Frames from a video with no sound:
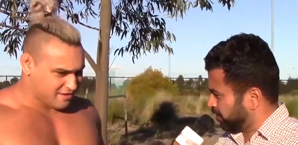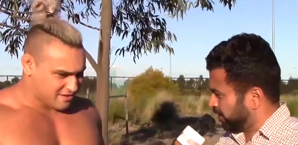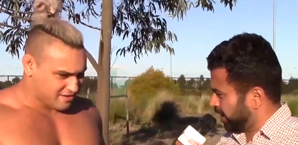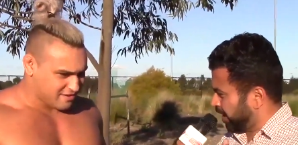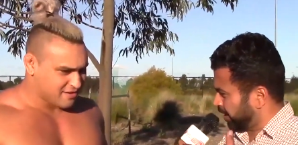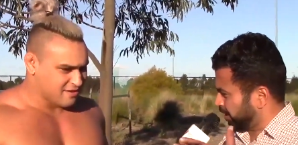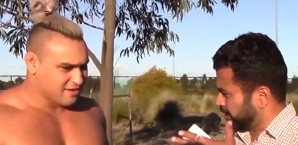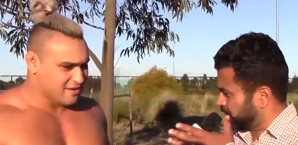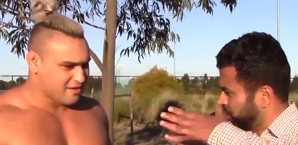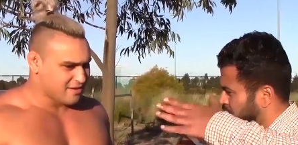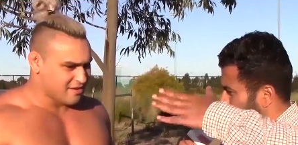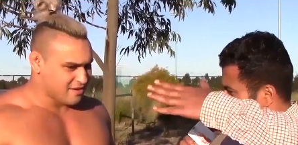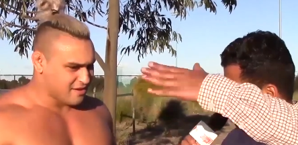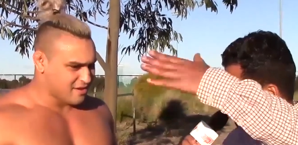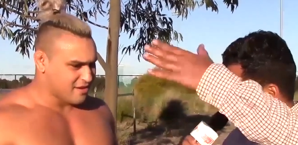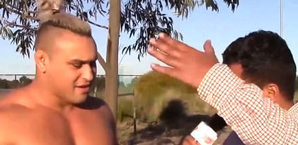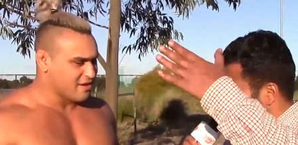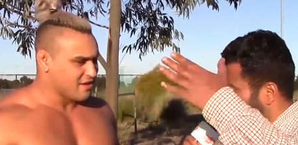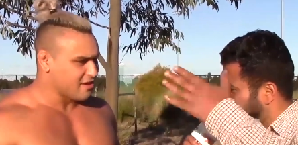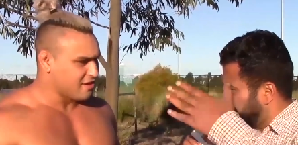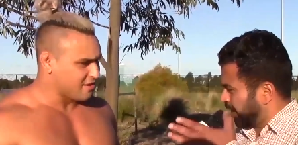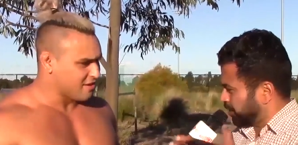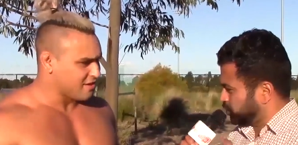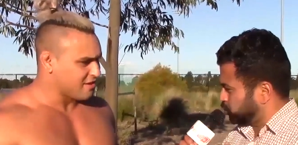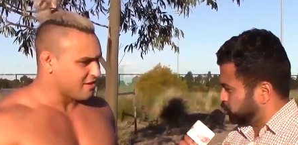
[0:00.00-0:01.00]
Speaker 1: Like uh,
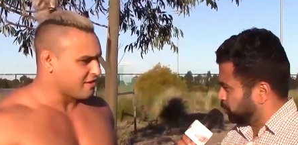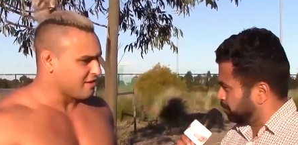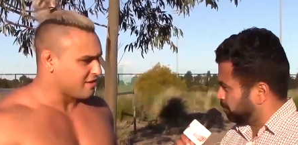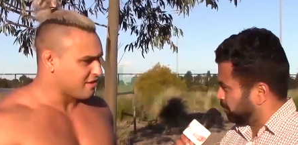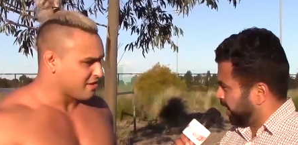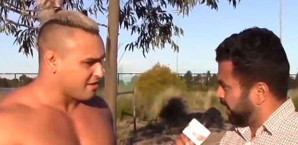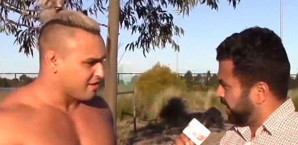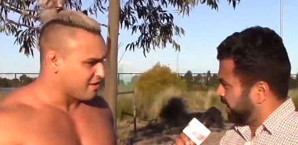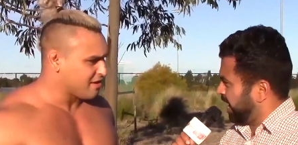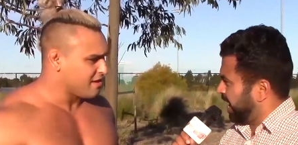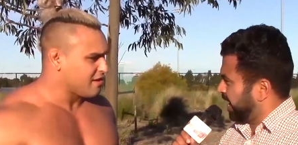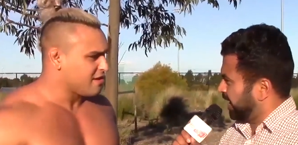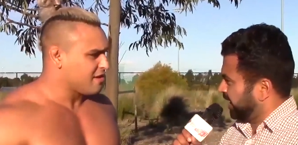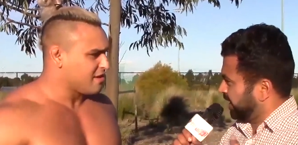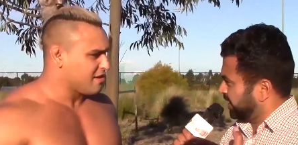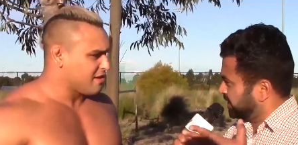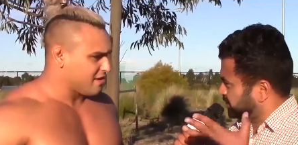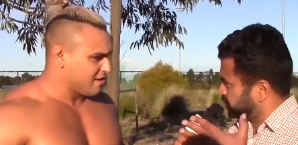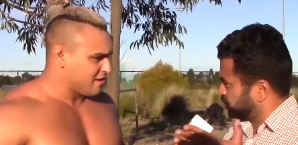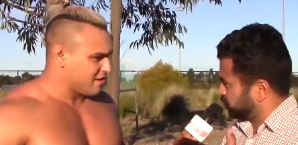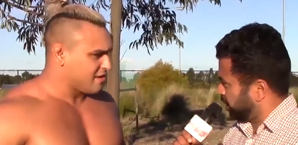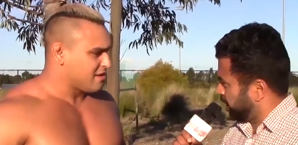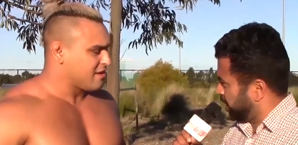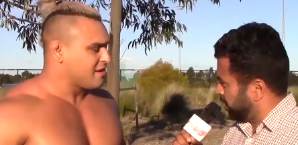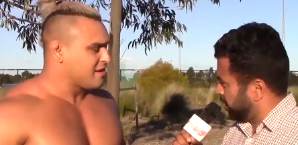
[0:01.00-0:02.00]
you like to play
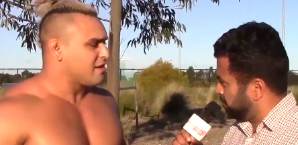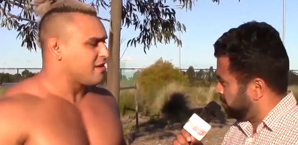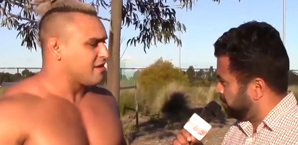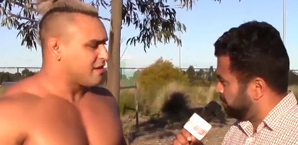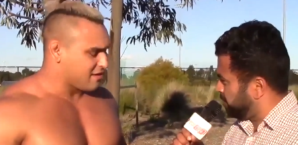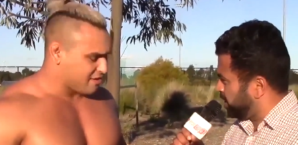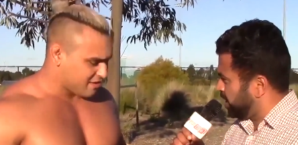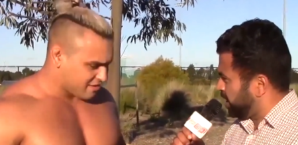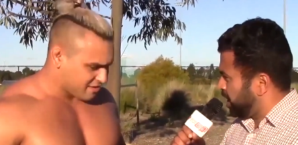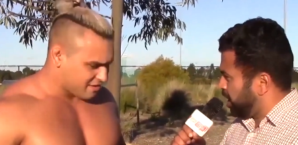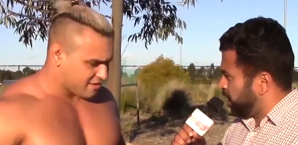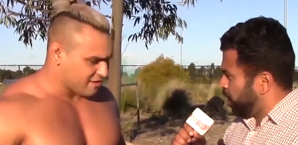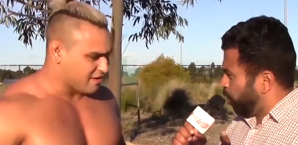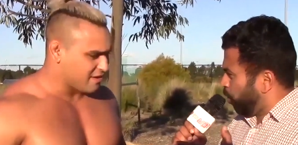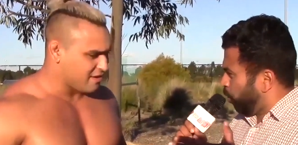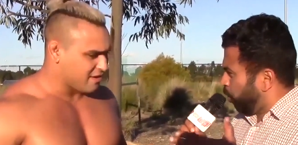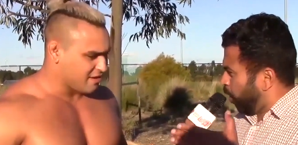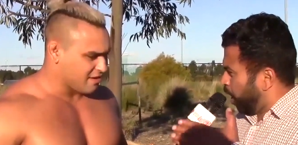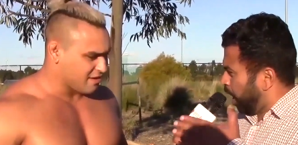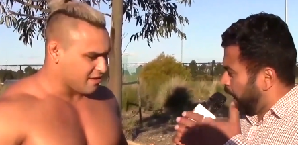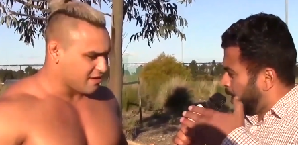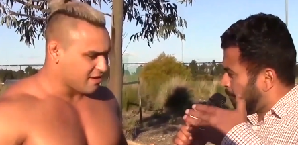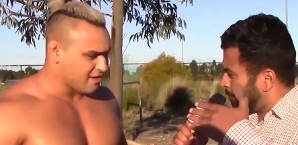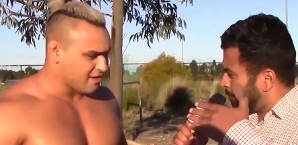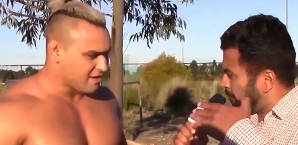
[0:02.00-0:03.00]
against him.
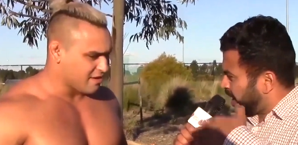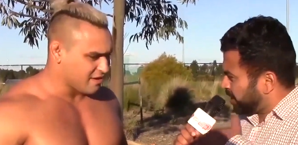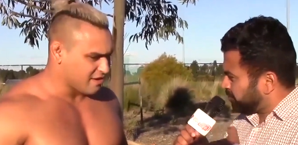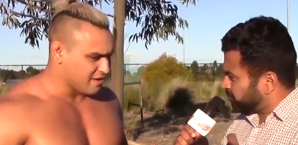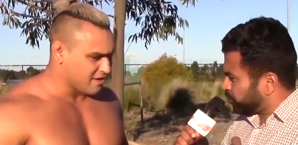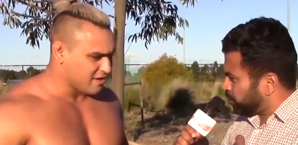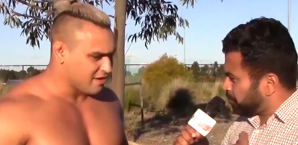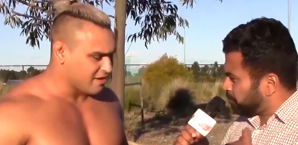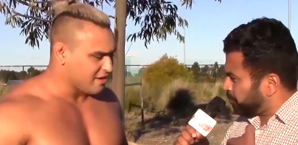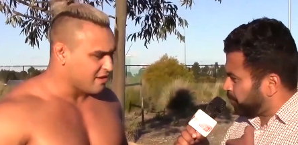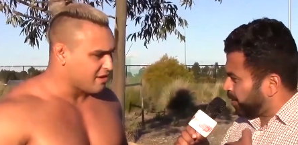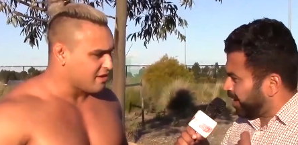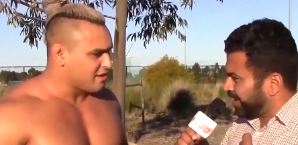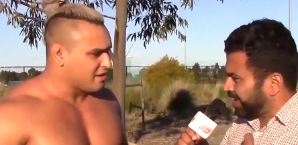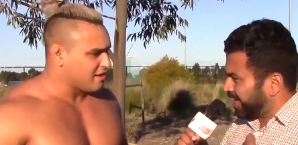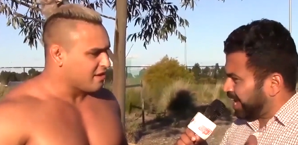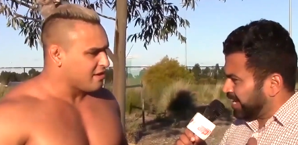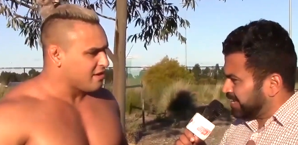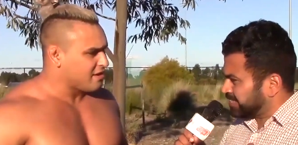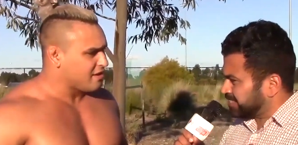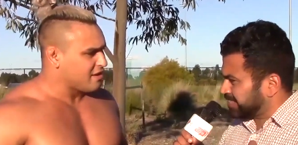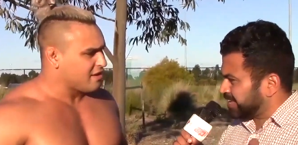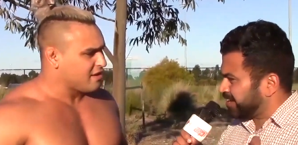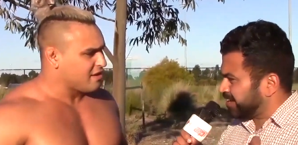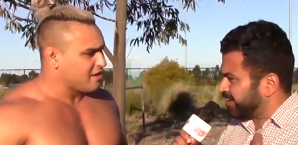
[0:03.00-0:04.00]
Uh, apart from
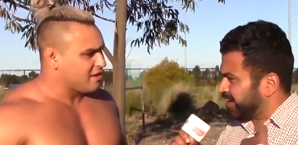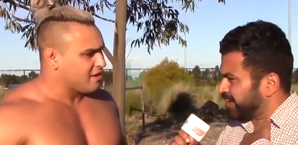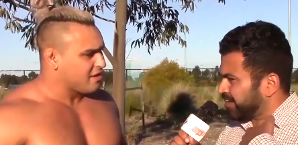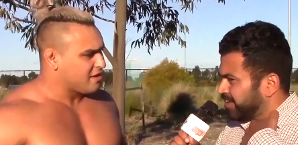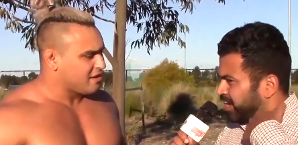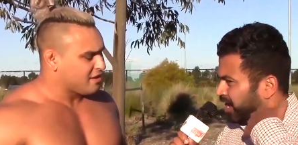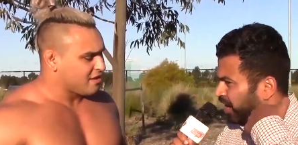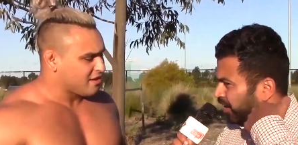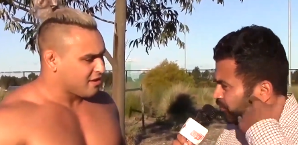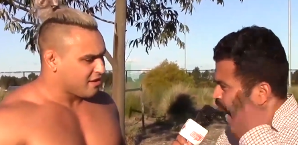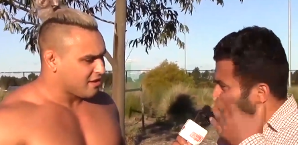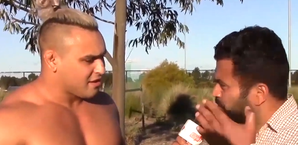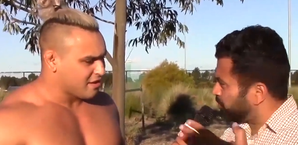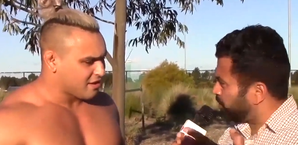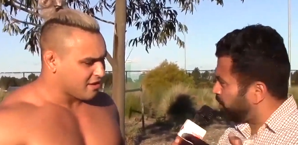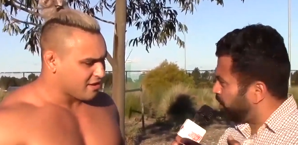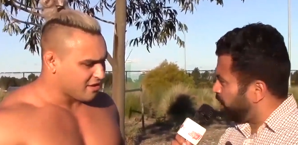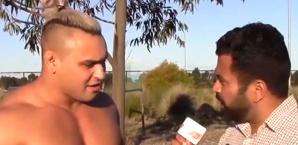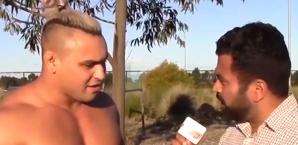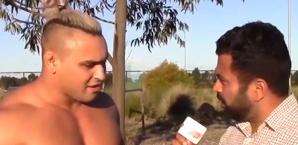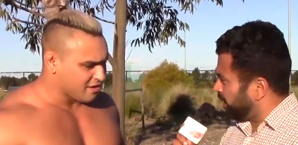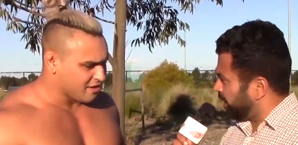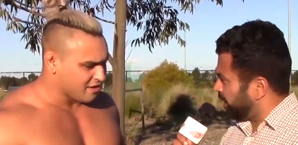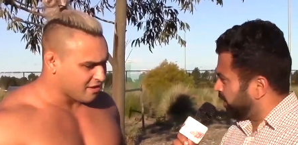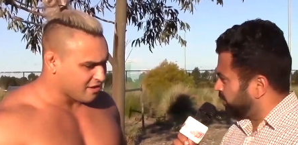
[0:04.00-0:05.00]
Pala, is there any other
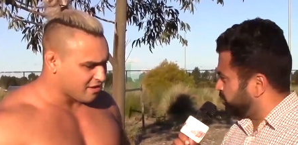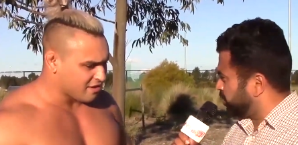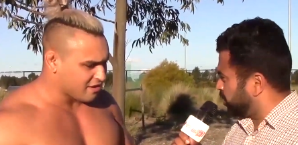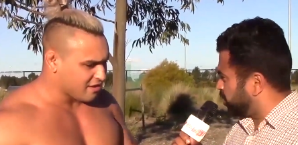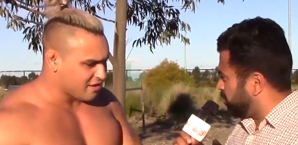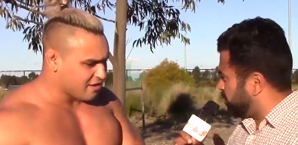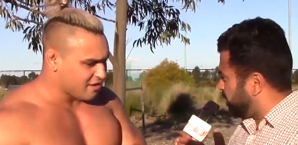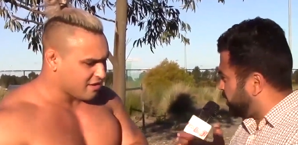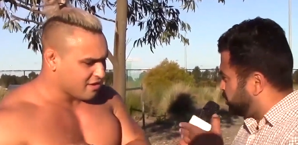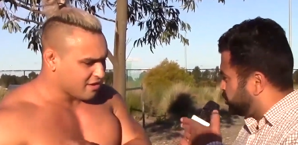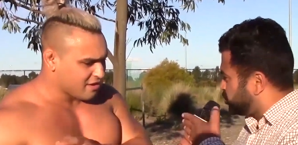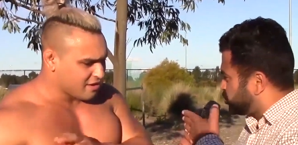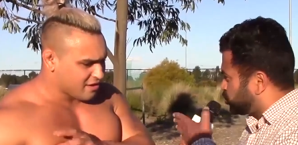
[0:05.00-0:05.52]
uh, like the kabaddi